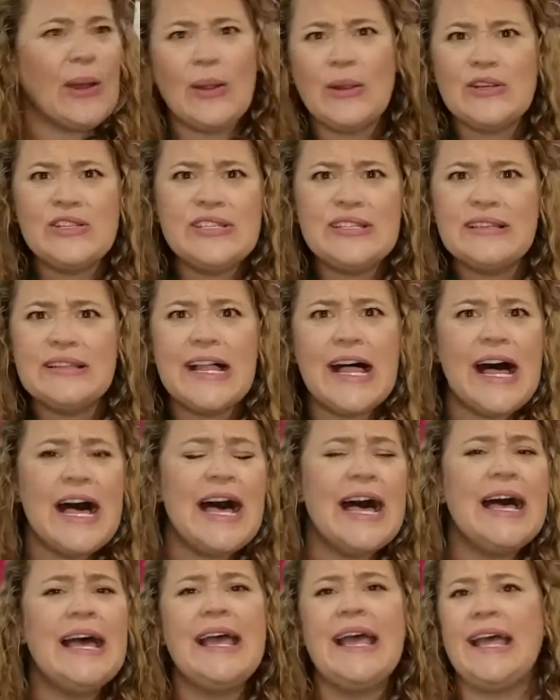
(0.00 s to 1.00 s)

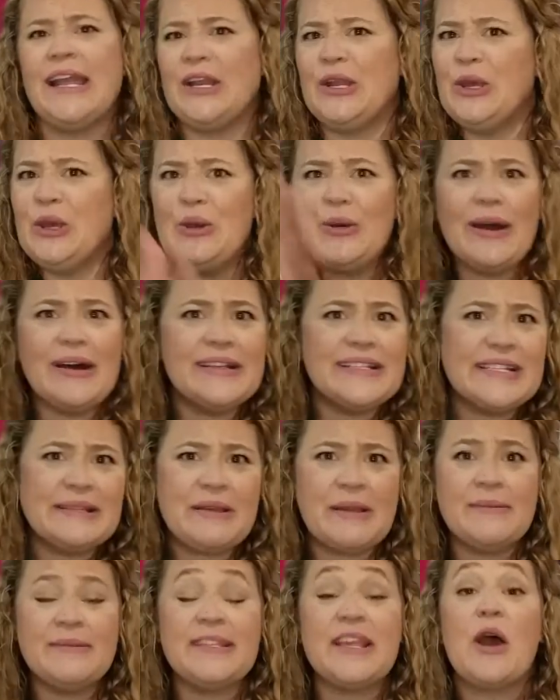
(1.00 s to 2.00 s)
Ursula and who else am
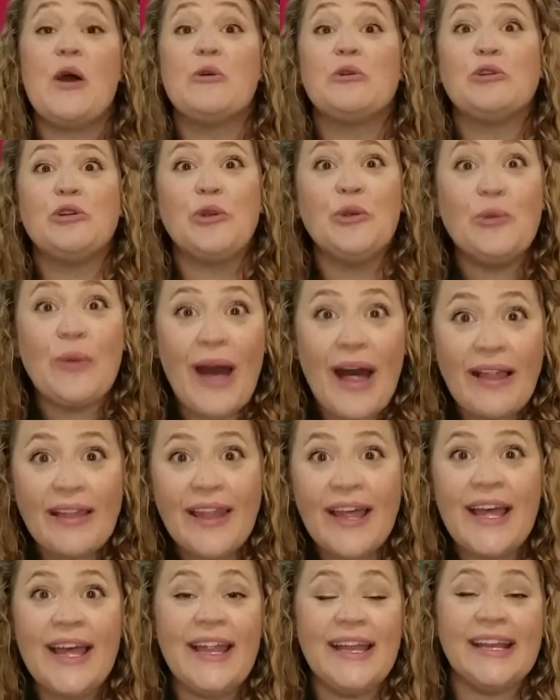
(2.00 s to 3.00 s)
I missing? Oh,
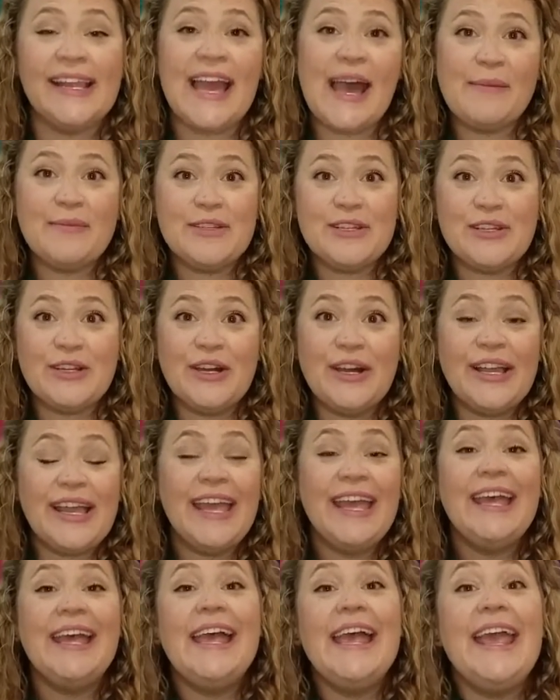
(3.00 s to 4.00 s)
Cruella and Captain Hook.
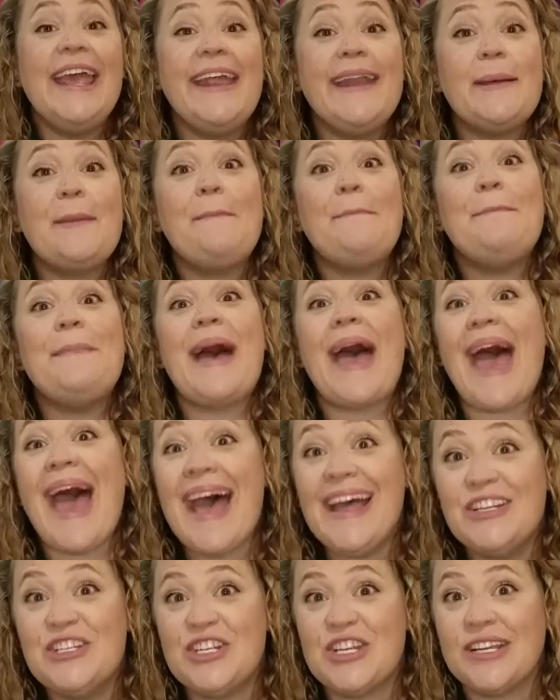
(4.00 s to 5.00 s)
It
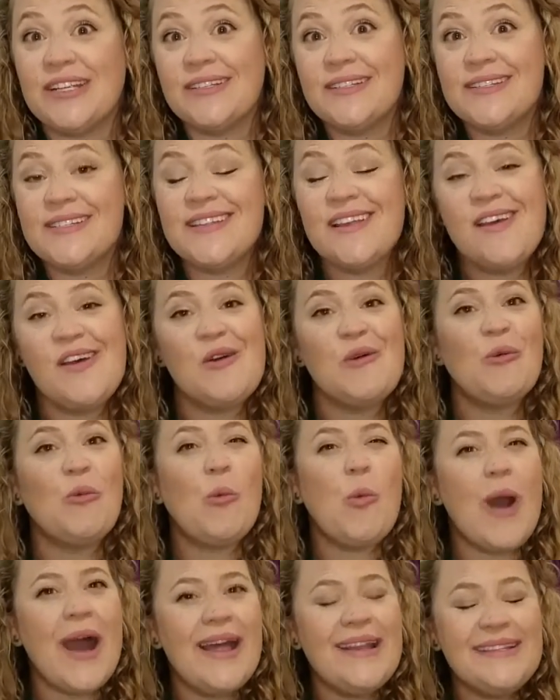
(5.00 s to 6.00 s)
imagines
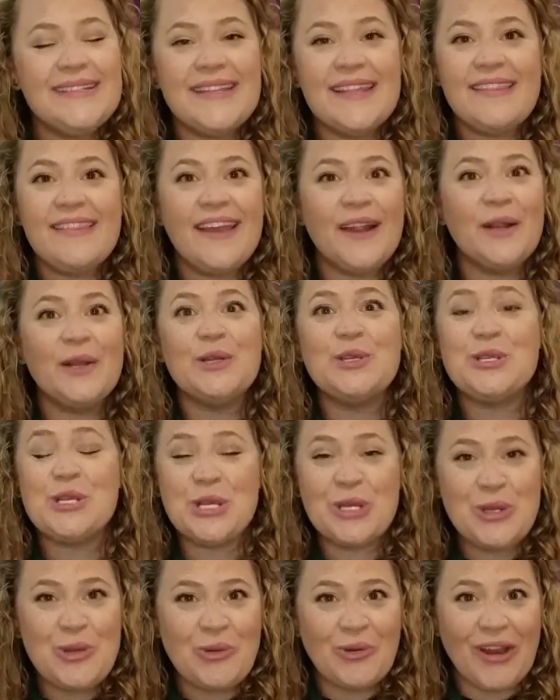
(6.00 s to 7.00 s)
what their
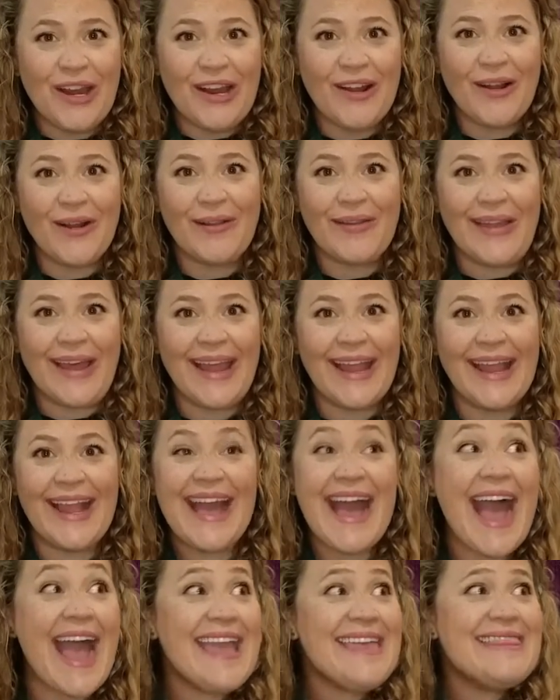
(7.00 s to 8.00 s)
children are
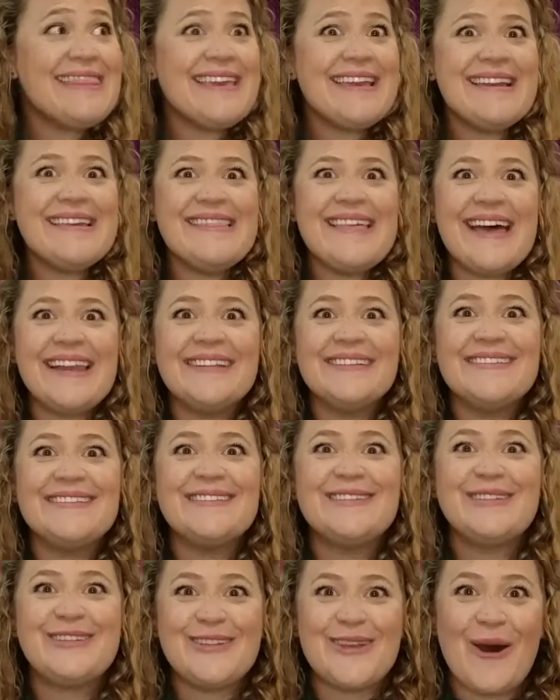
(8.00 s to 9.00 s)
like. I think that is
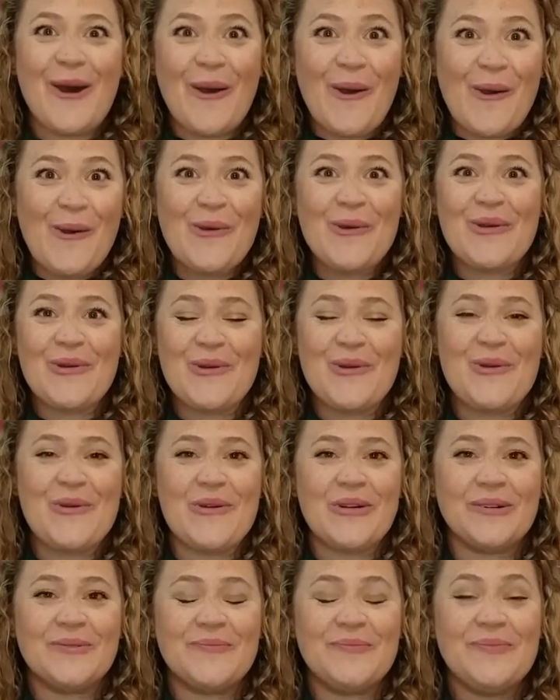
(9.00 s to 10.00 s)
so
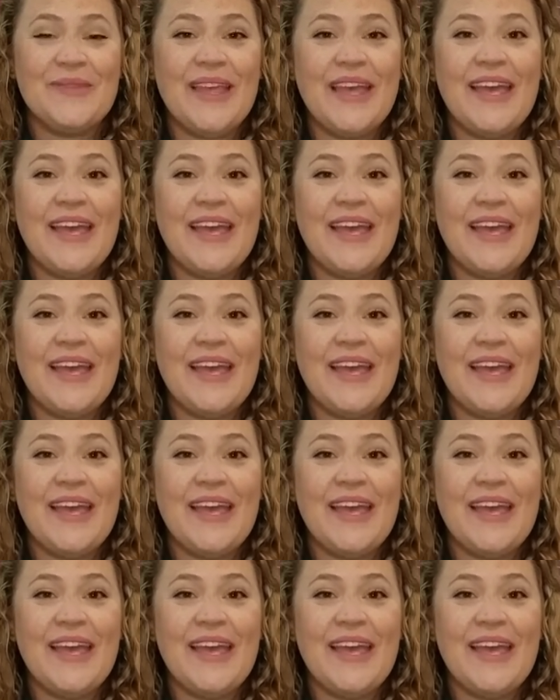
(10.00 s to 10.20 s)
cool.